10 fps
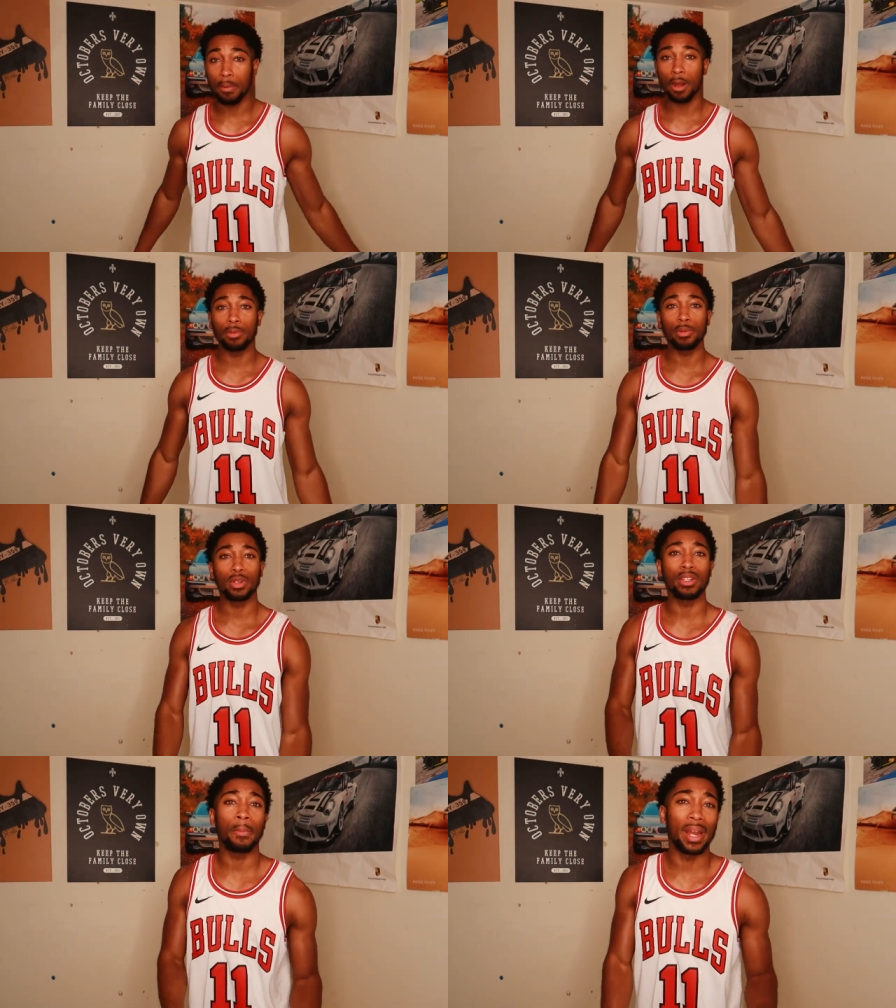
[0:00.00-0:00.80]
probably
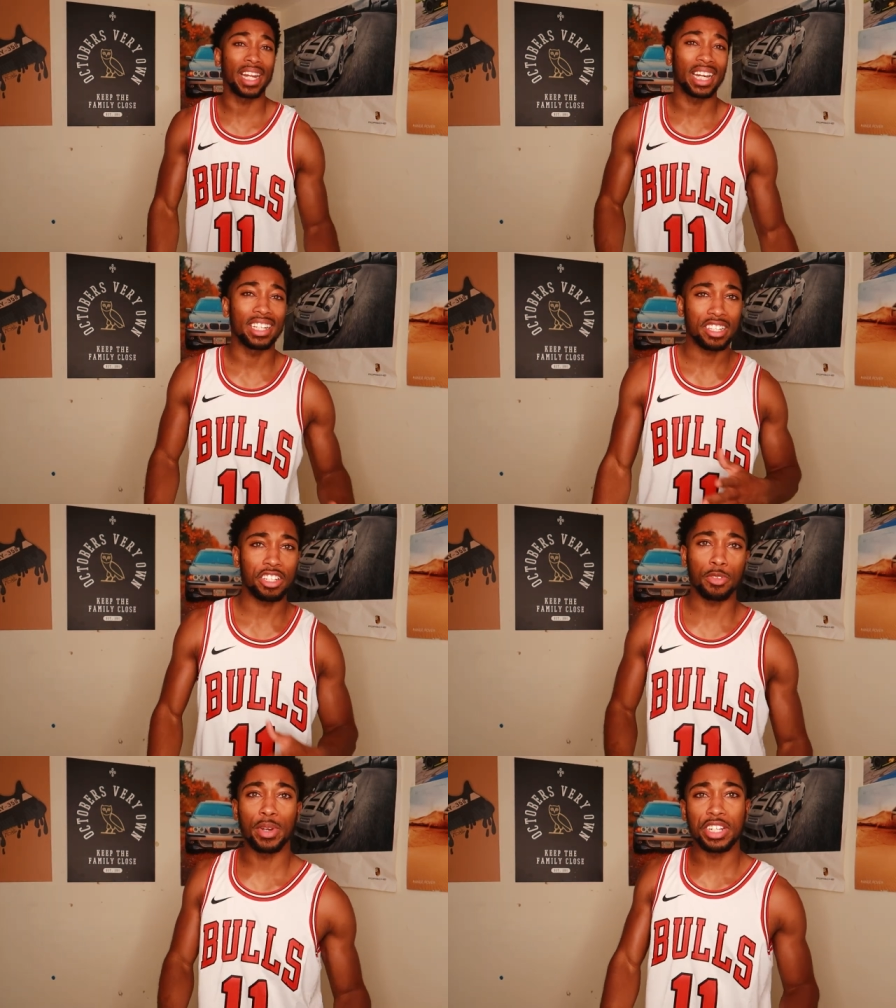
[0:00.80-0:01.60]
will depending on the
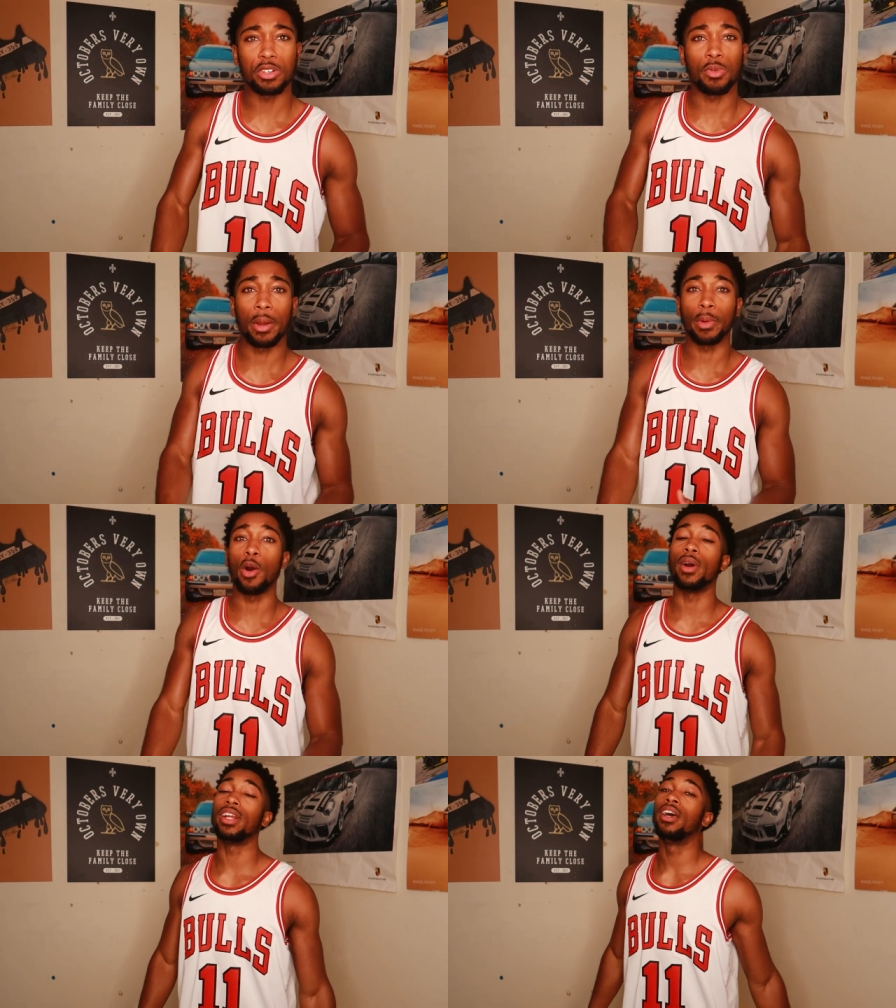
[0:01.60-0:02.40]
situation where i'm
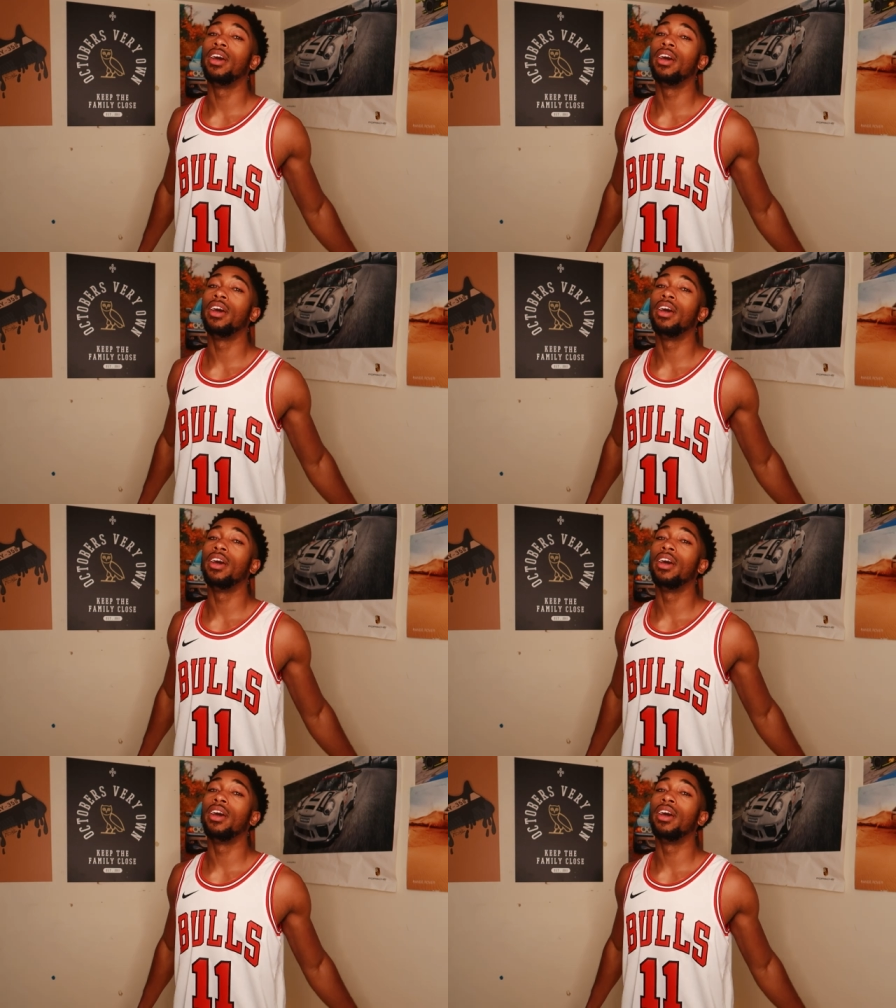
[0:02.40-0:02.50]
going